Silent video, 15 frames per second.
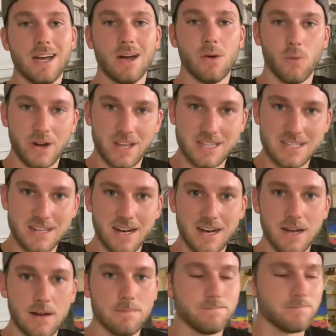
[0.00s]
When it's
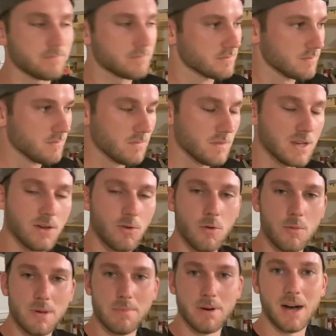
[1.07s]
done, it will
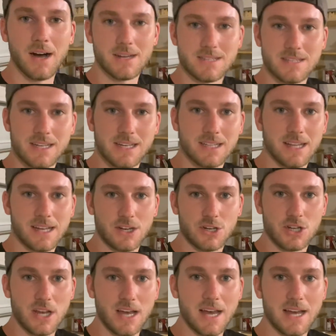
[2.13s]
be boxed in like a
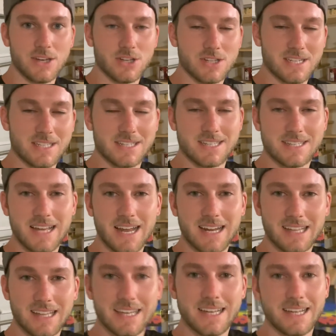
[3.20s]
shed just because
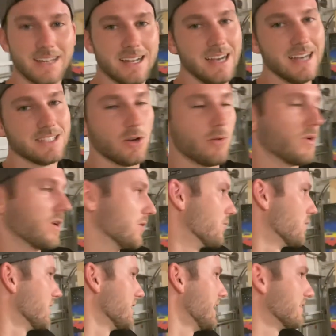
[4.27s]
aesthetically, don't want to
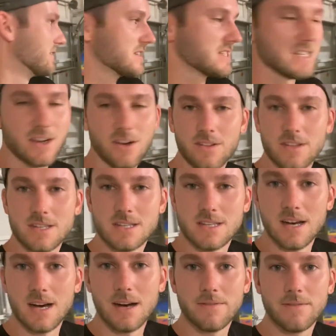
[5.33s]
really have to see all this
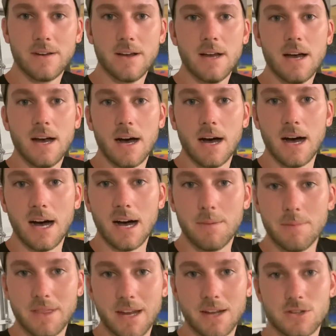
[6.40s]
stuff. Um,
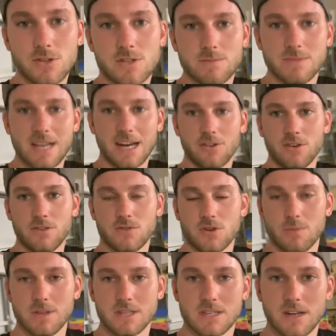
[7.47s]
and then I'll do some decorative
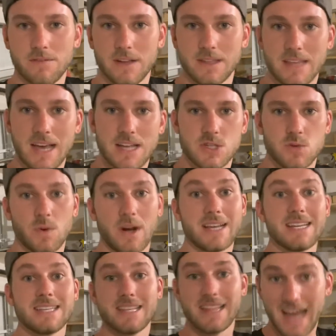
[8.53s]
trim and stuff like that. So when I
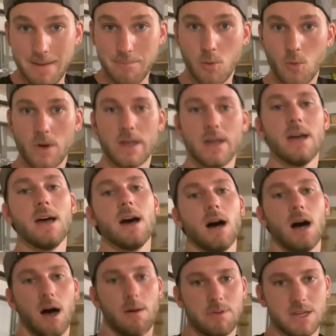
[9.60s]
get to that point,
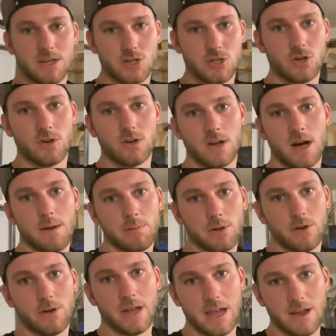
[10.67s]
I'll be sure to
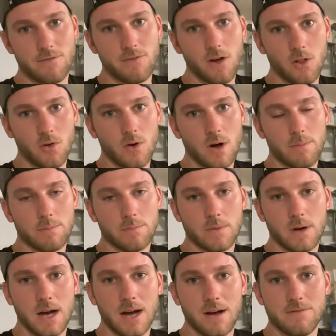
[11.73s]
upload a follow-up
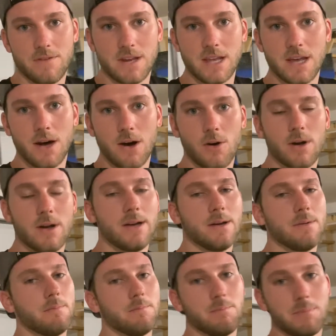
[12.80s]
uh, video.
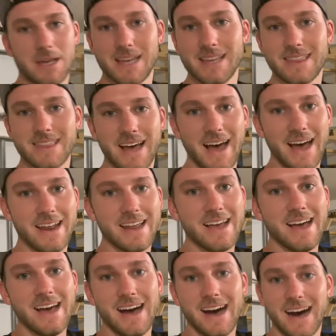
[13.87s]
Being that
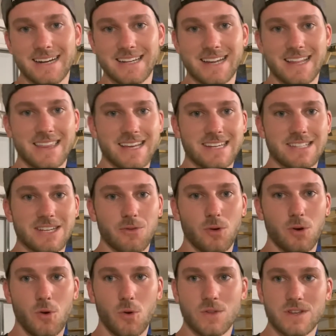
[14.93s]
I didn't think to
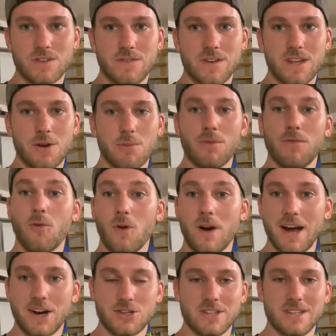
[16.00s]
record this video before I
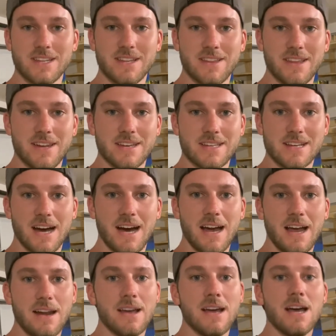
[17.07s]
actually did the
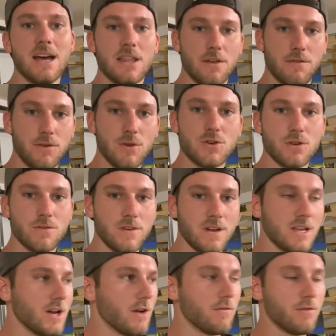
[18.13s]
design, the future
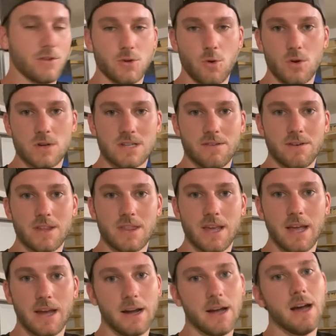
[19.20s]
video for the doors and
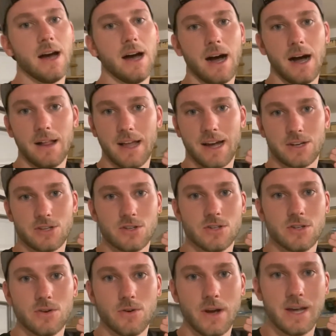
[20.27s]
everything, I'll actually
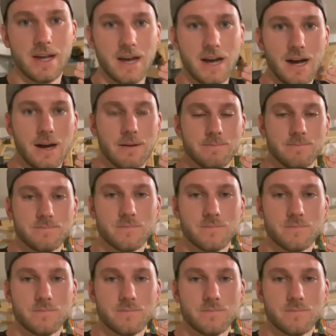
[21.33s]
do a, uh,